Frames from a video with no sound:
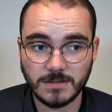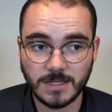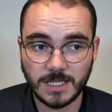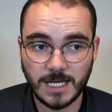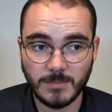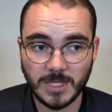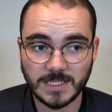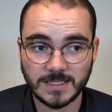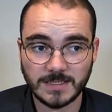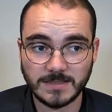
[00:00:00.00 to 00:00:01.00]
an
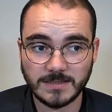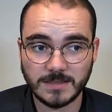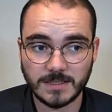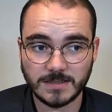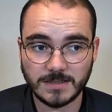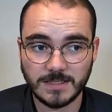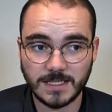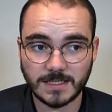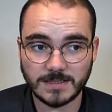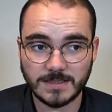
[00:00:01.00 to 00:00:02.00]

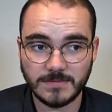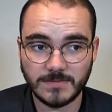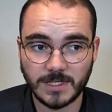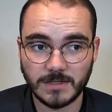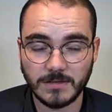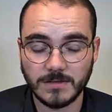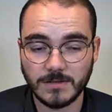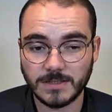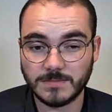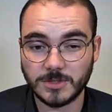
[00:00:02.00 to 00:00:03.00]
MSS.cxe file
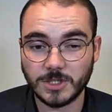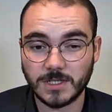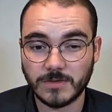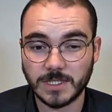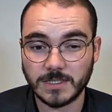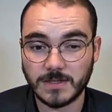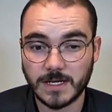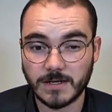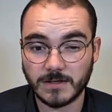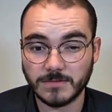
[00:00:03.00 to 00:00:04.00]
that's been generated
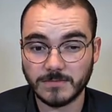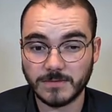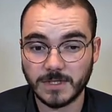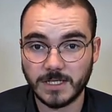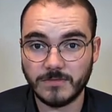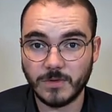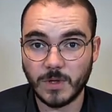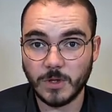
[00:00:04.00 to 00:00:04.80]
there. And if you